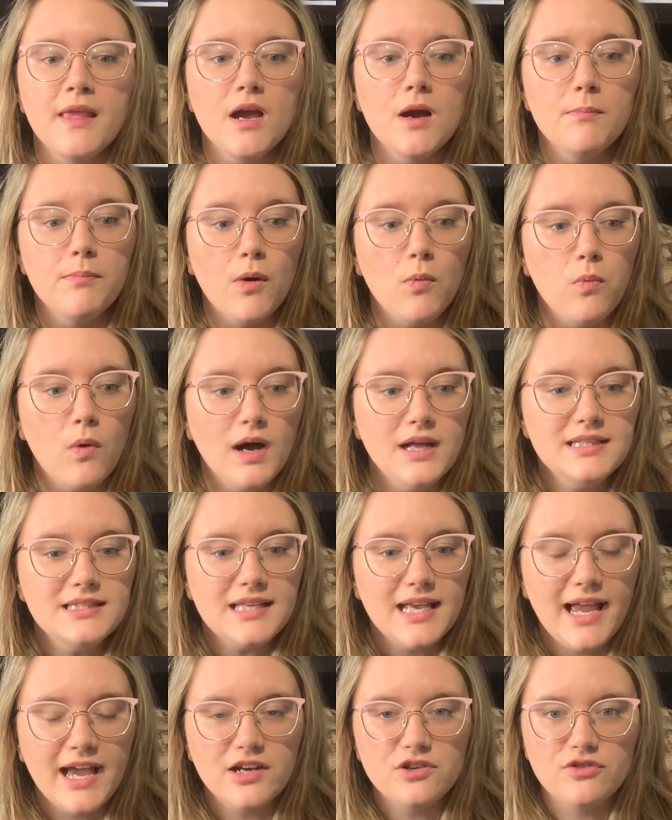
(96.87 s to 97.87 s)
But once
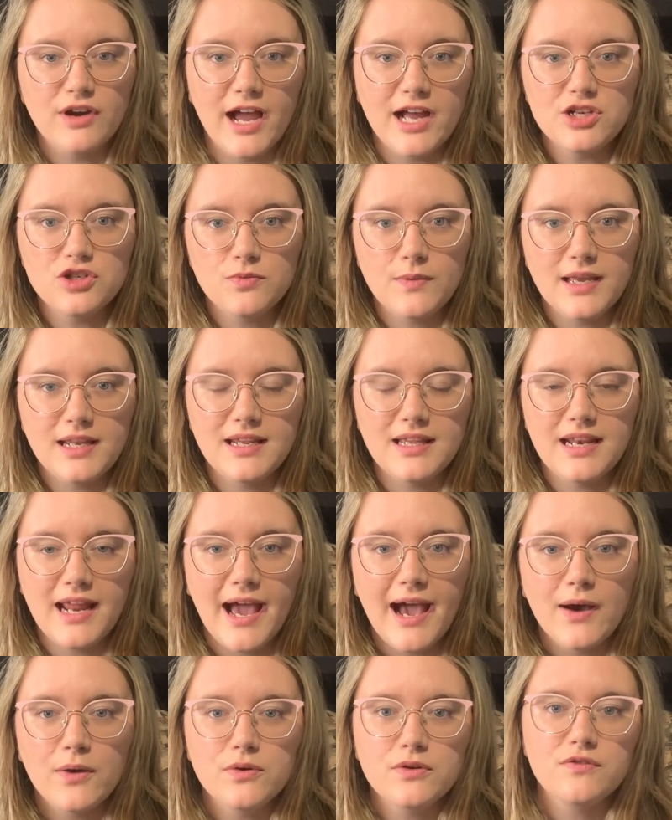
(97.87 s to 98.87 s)
I had graduated
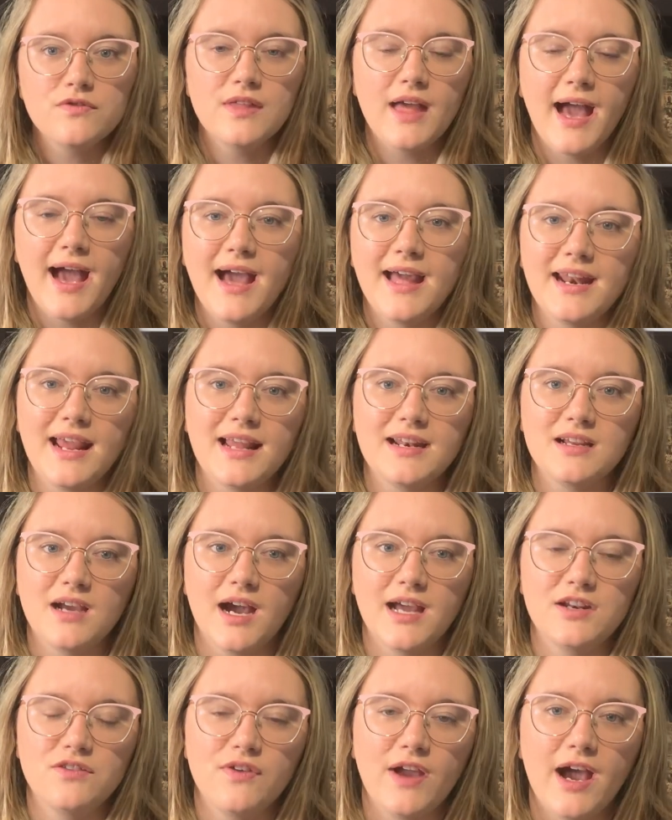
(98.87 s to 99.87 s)
out of that and
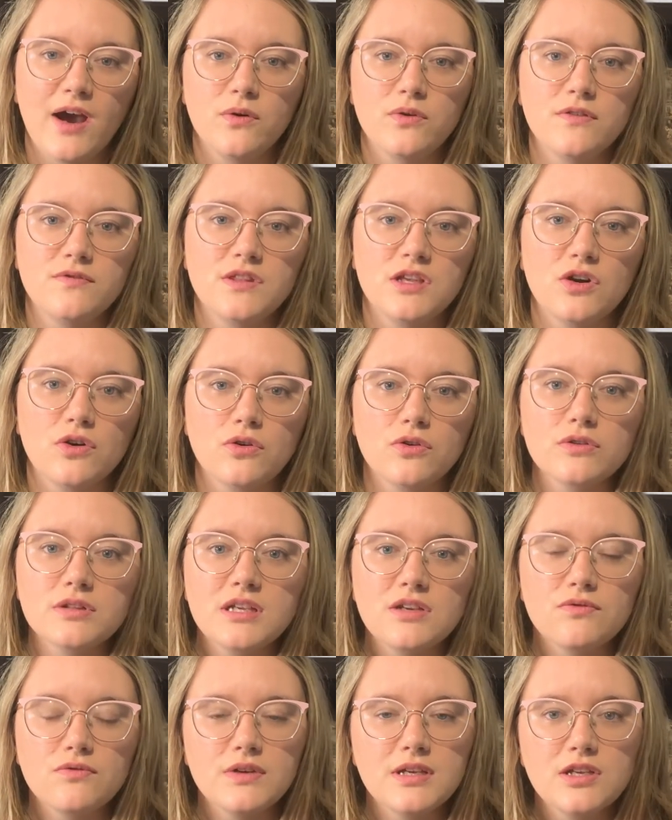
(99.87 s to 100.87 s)
kind of out of the
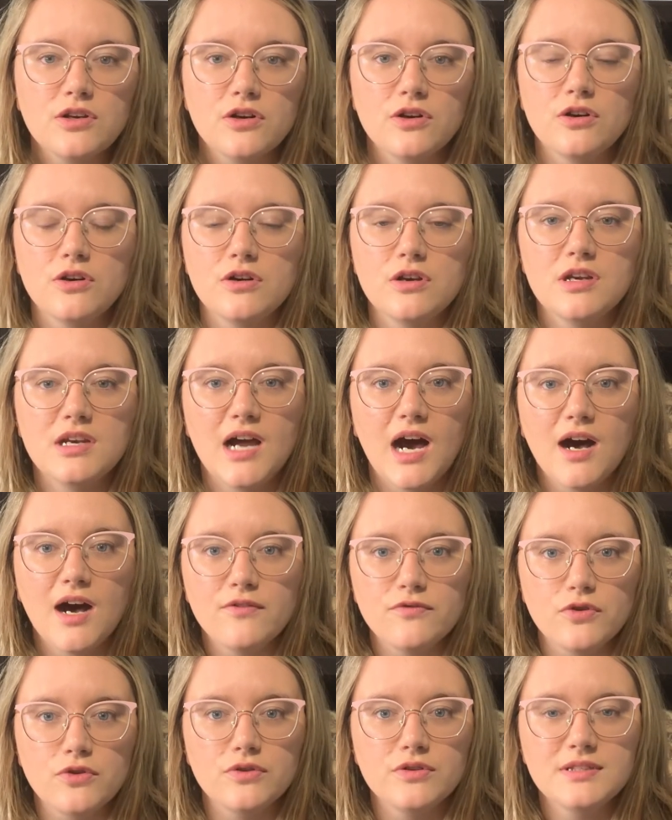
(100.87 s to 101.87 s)
early reader
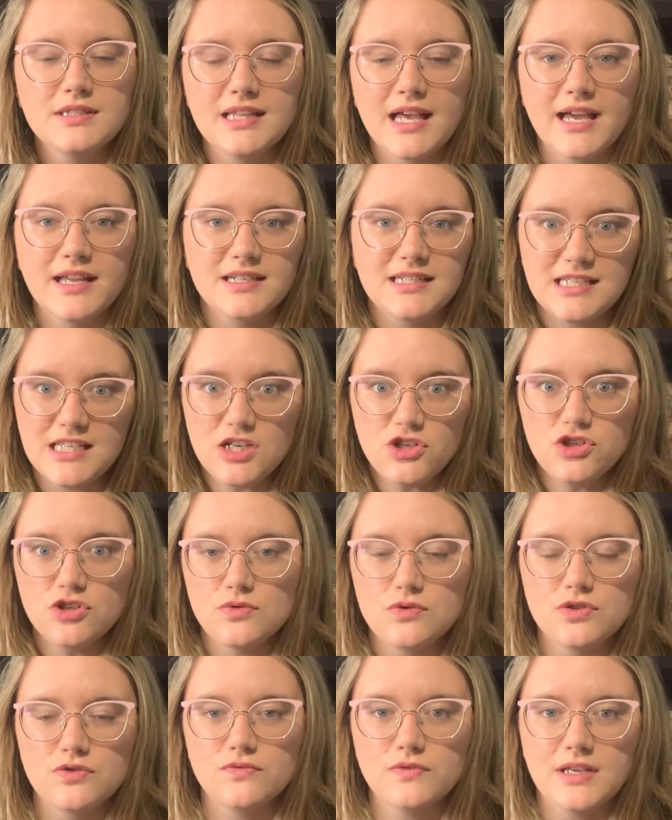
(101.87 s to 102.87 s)
novels that teach you
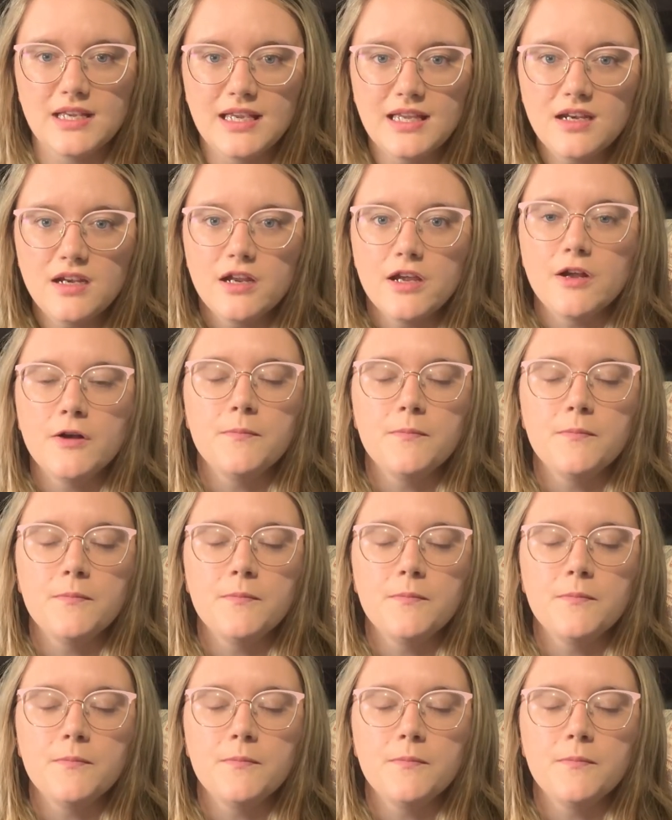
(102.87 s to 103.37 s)
to read,